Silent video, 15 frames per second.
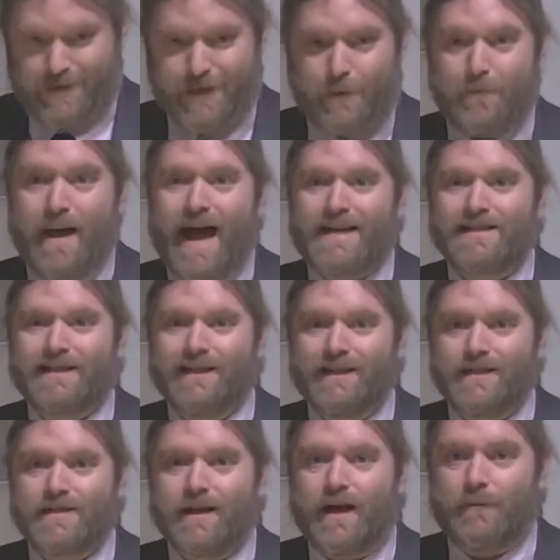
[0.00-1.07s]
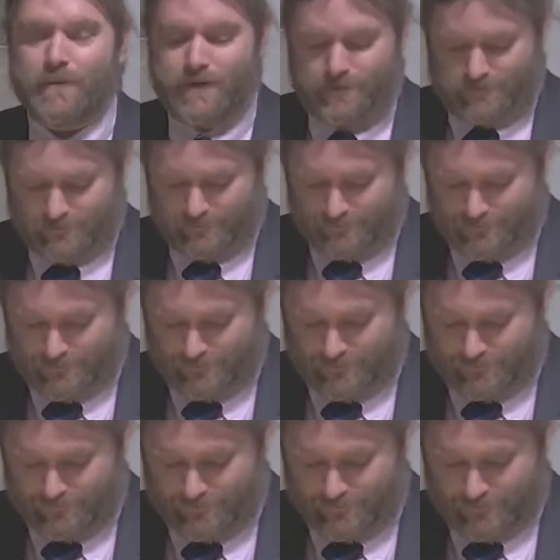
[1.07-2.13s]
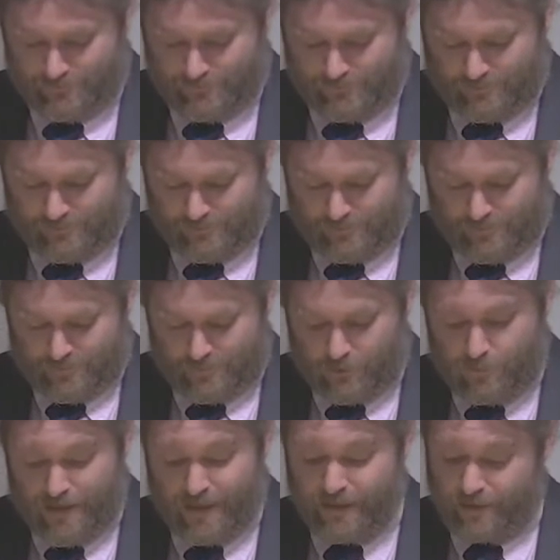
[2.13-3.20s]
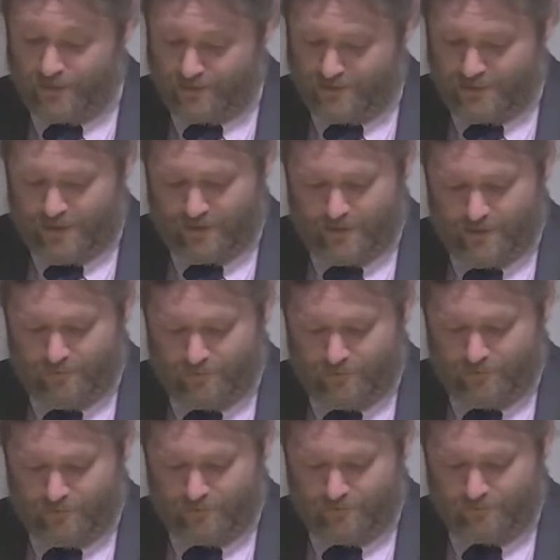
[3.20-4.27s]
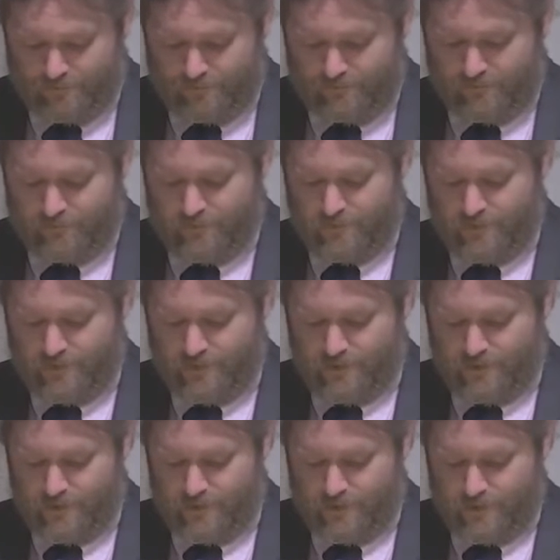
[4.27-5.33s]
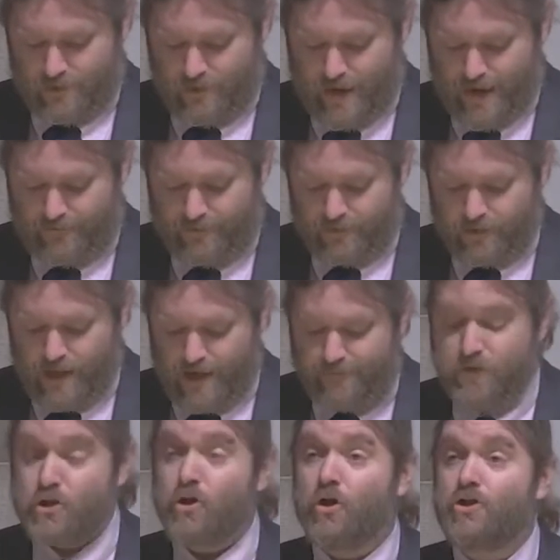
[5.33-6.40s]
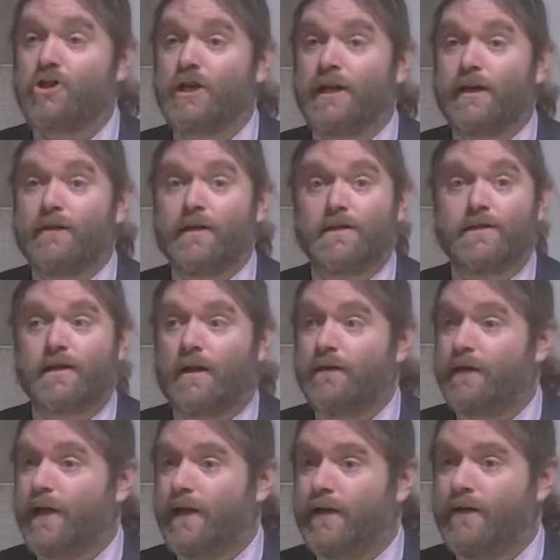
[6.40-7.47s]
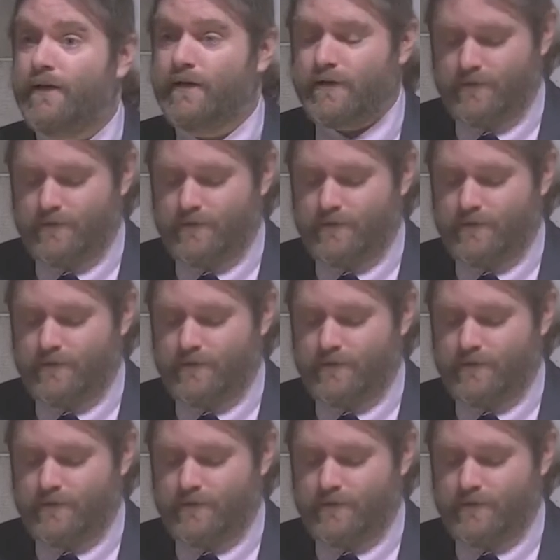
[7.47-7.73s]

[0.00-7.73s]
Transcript: They're masking us up. They're making us sign up. They're having live church again this Sunday.